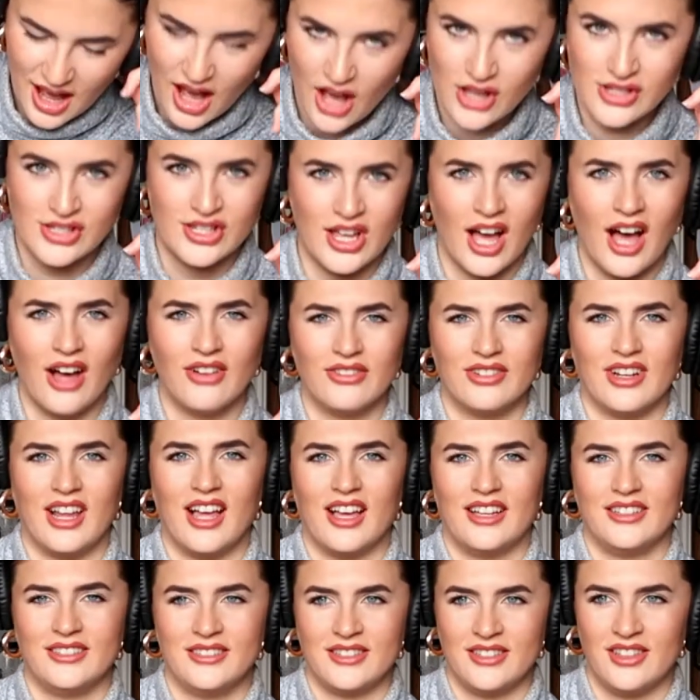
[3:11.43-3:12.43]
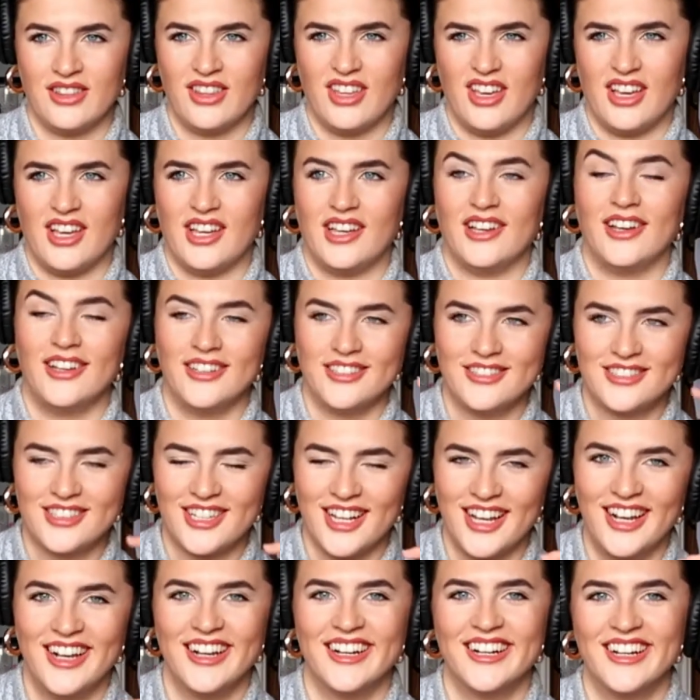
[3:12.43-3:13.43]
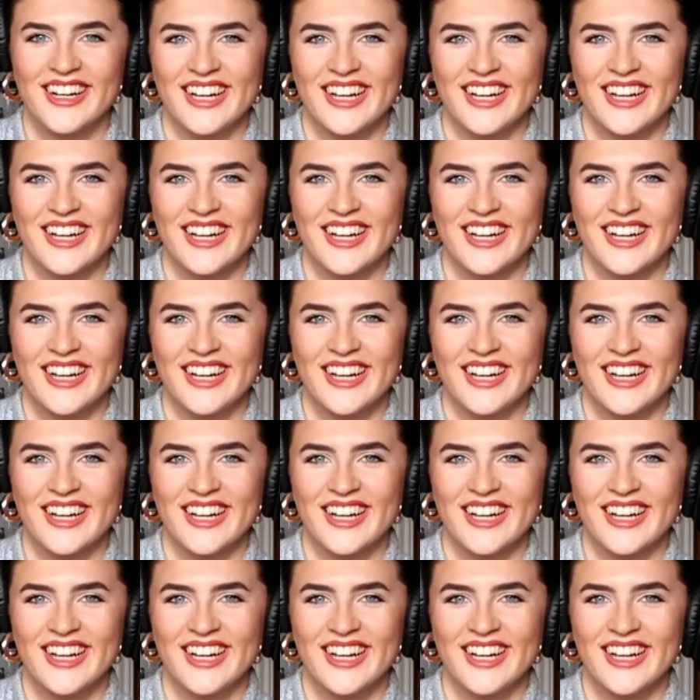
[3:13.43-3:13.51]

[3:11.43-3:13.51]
I sound like this. Yeah.